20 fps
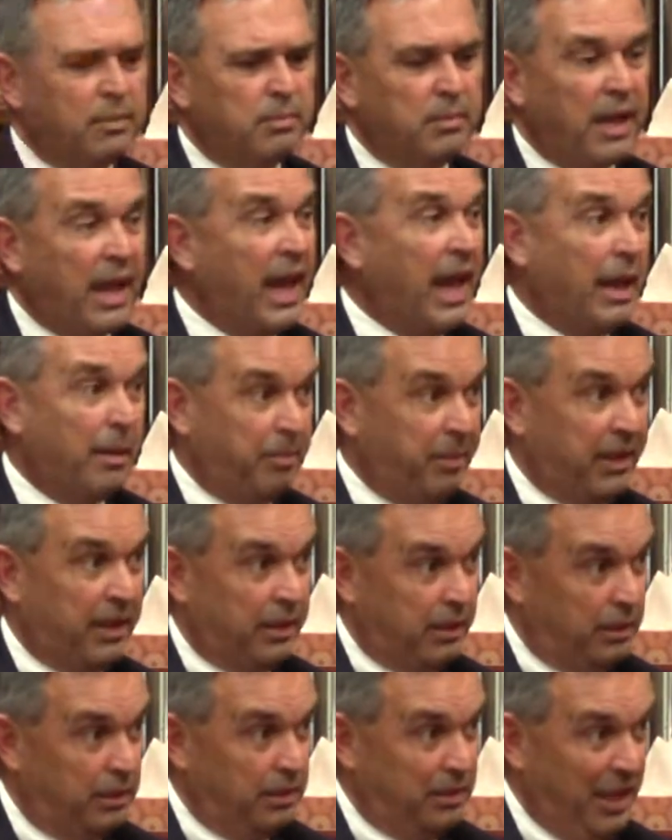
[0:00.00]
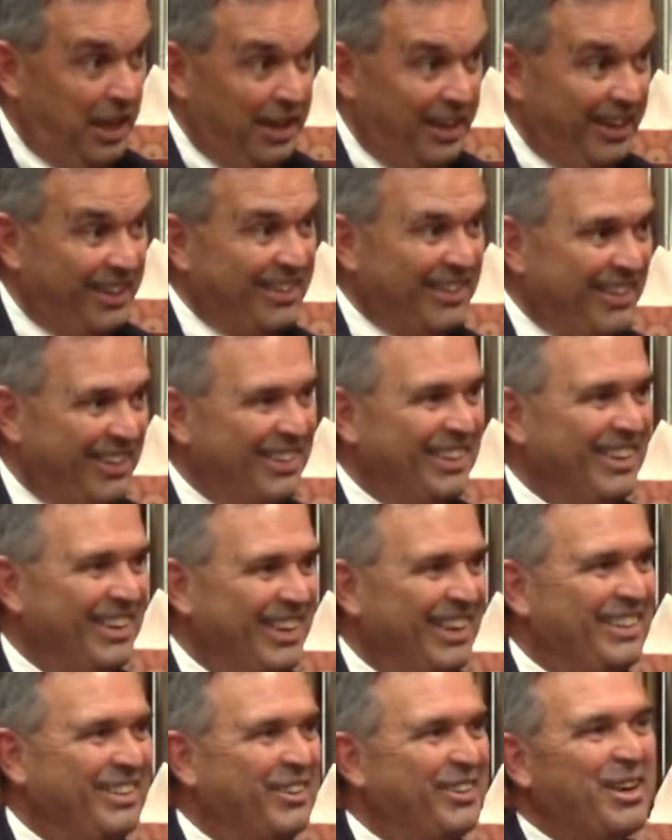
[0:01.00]
happy,
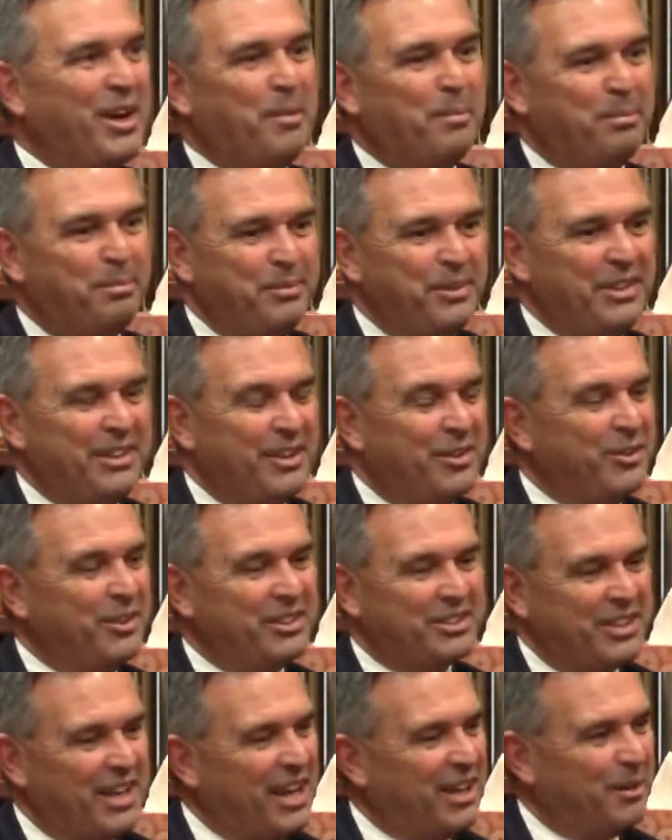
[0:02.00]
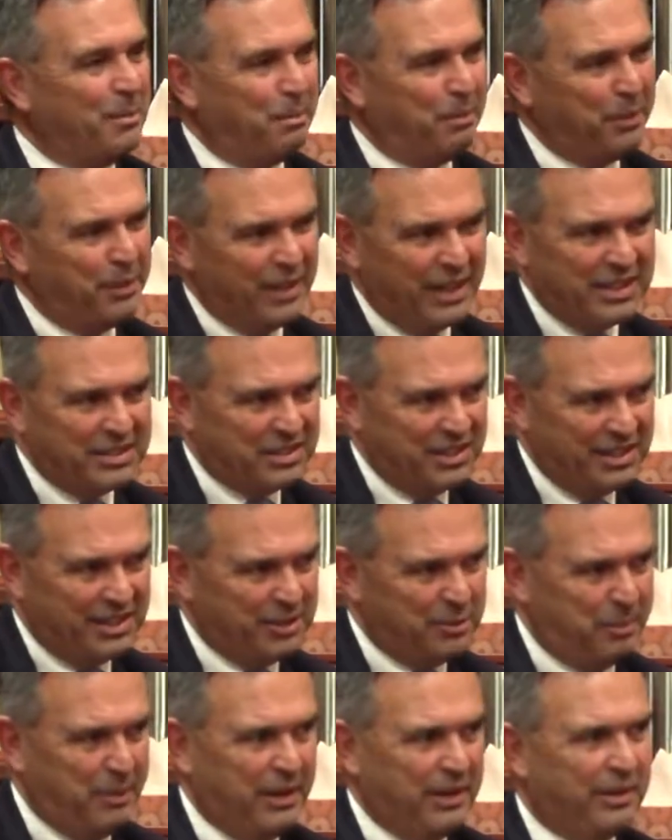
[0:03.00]
and they're not. It's not a pleasant
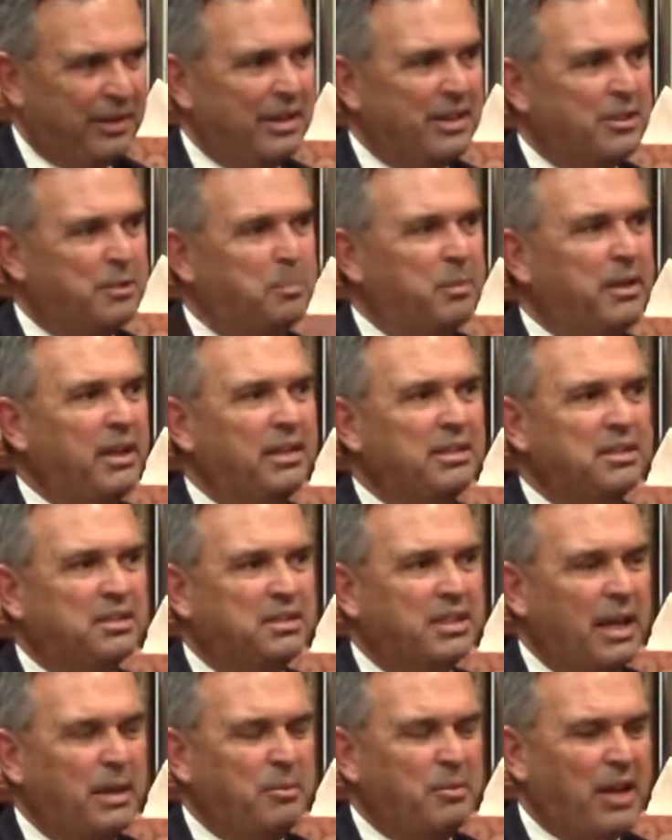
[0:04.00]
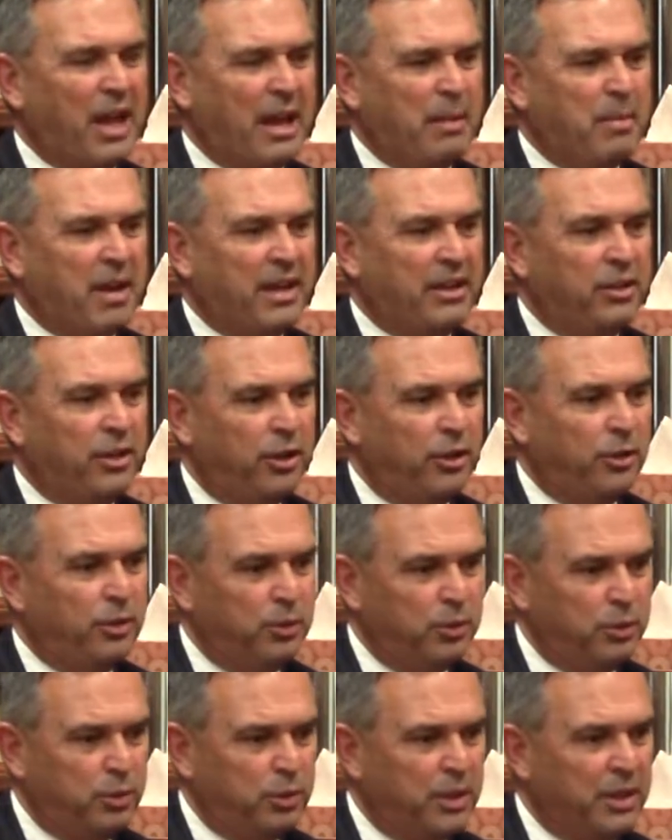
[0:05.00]
experience. But at the same time, I
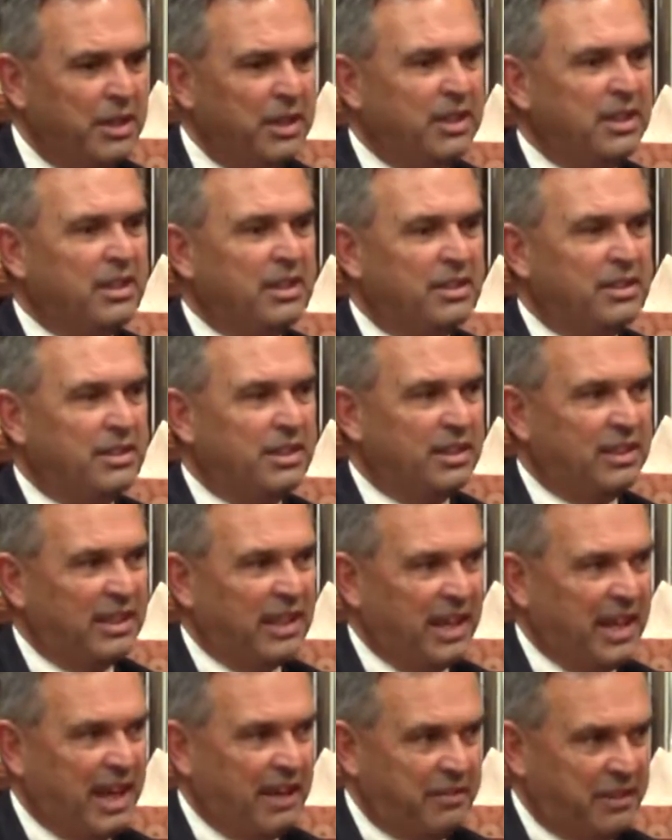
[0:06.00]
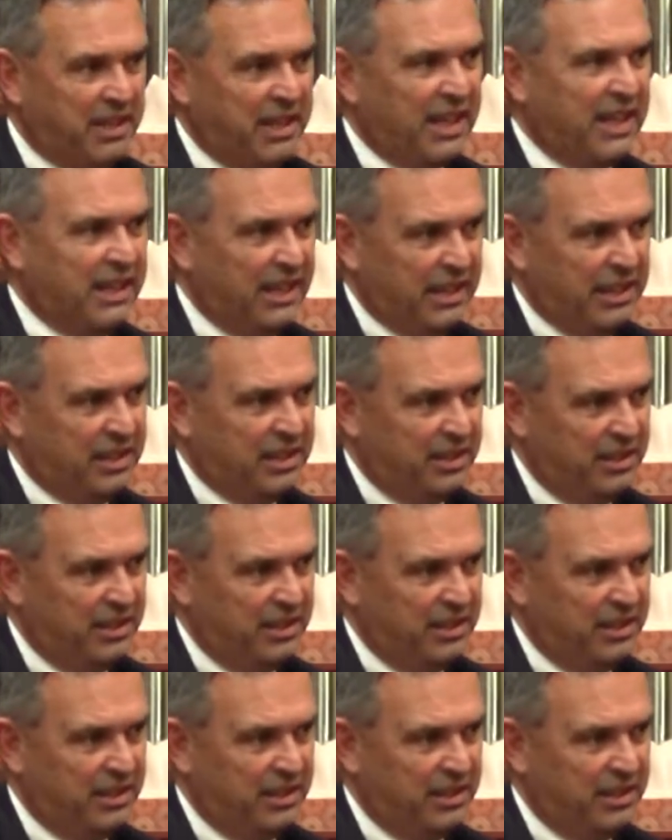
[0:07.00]
know that they have a need.